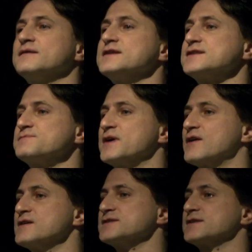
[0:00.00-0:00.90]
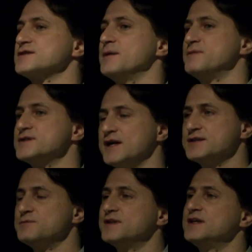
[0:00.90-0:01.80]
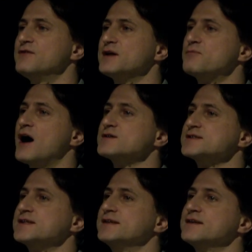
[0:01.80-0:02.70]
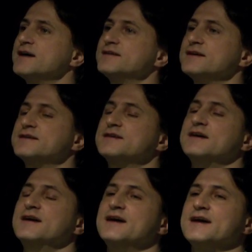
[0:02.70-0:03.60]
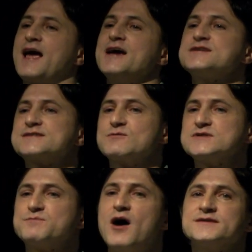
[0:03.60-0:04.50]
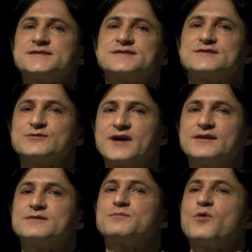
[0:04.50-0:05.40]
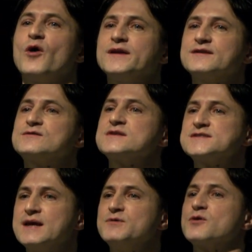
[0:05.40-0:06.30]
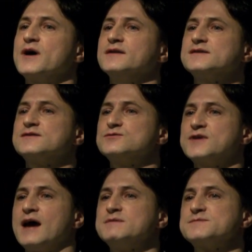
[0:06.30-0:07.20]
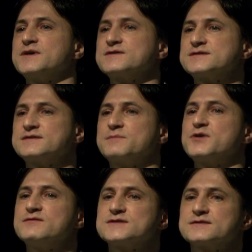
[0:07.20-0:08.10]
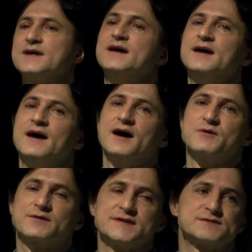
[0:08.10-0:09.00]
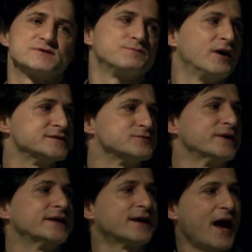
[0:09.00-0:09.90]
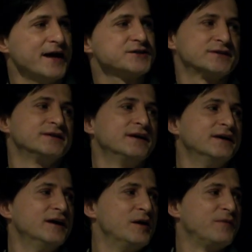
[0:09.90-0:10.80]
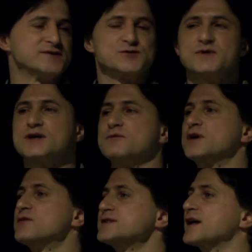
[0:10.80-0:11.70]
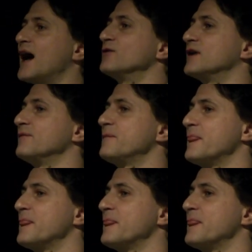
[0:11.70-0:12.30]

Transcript: This is because ChatGPT, when it browses the internet, it caches the response. So you can't point it to the same URL 2 times because the previous request response is already cached. But so we increase the counter.